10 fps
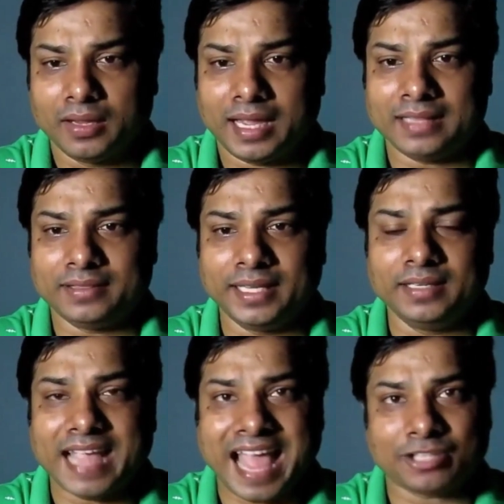And
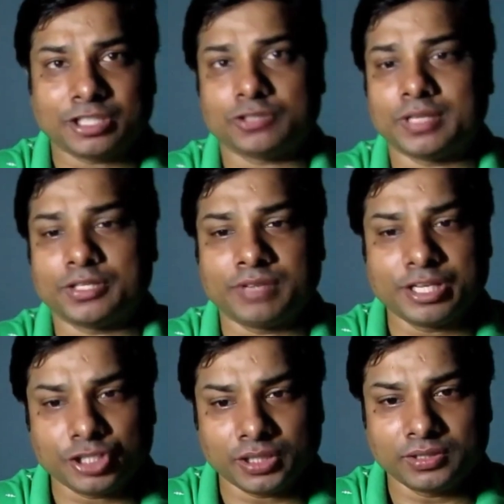then access
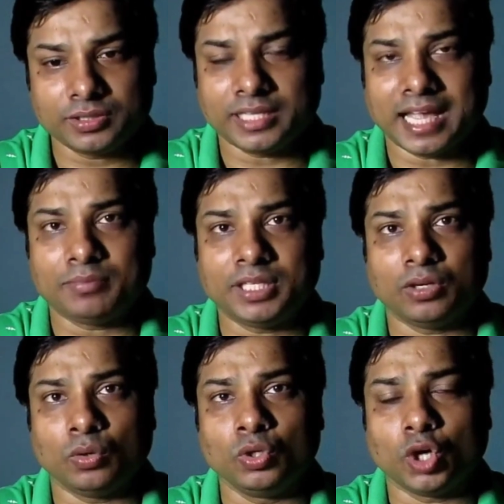restrictions, they have their
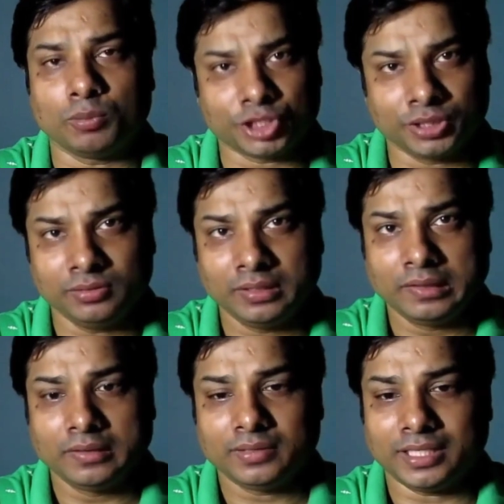own option,
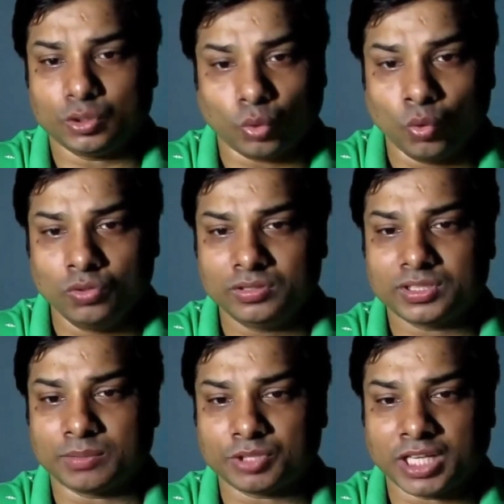that is own,
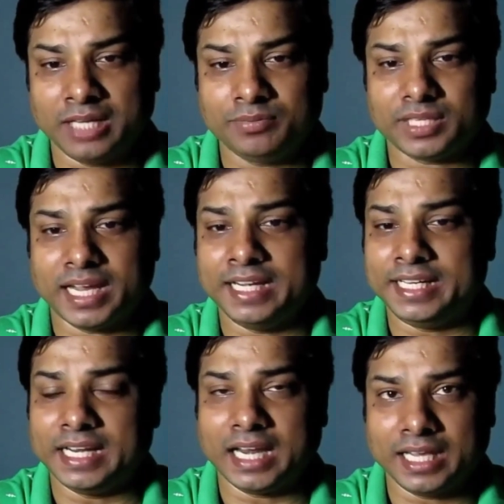subscribed,
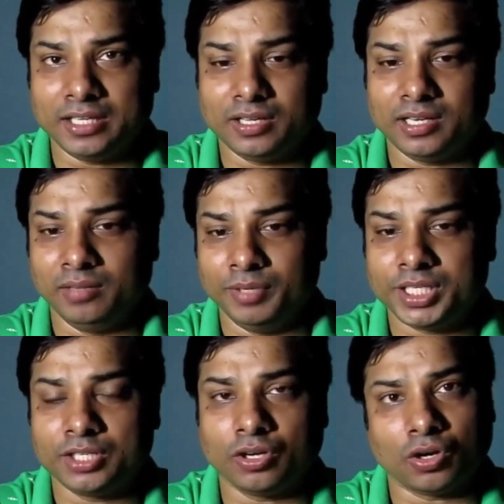NDLI,
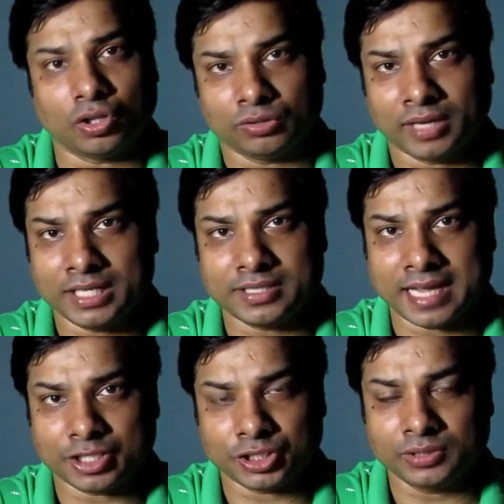limited or authorized
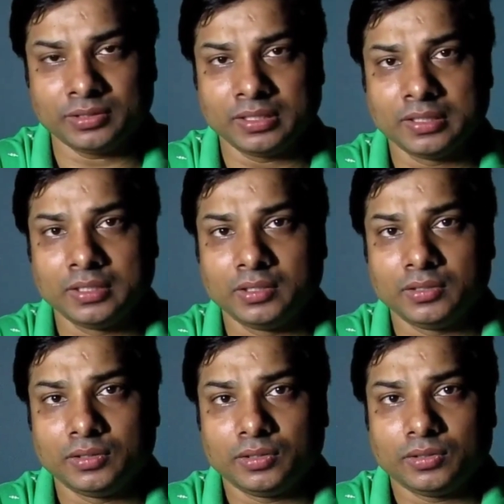action.
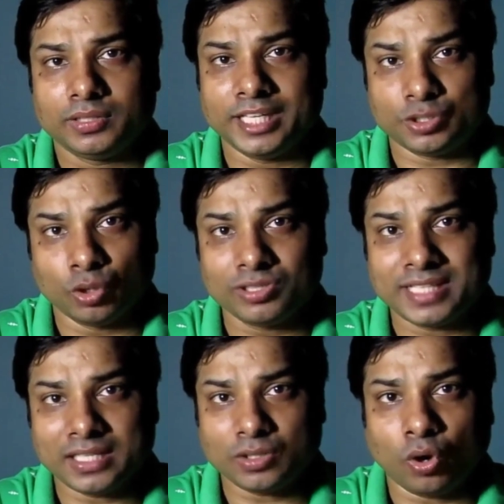It shows
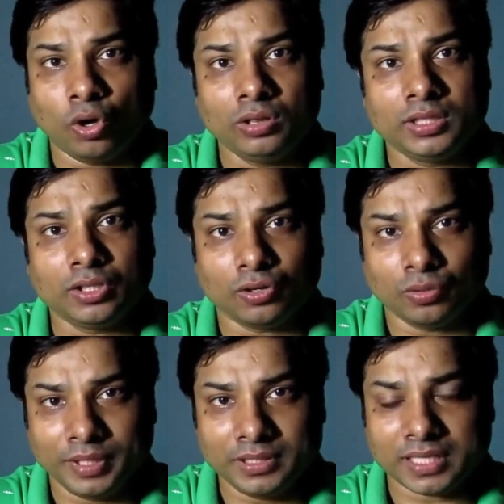that all the
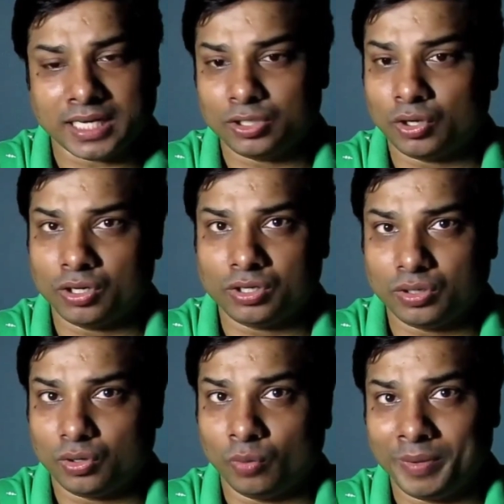documents are not
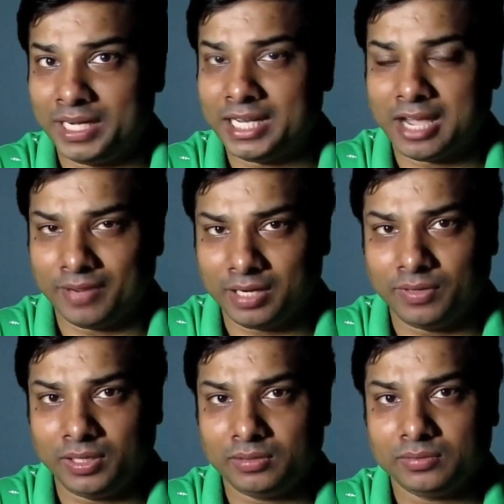openly
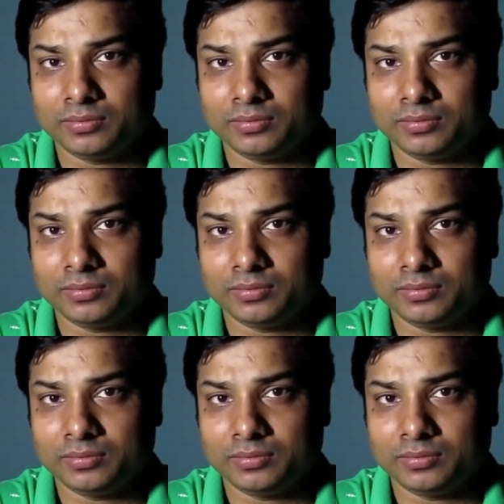available.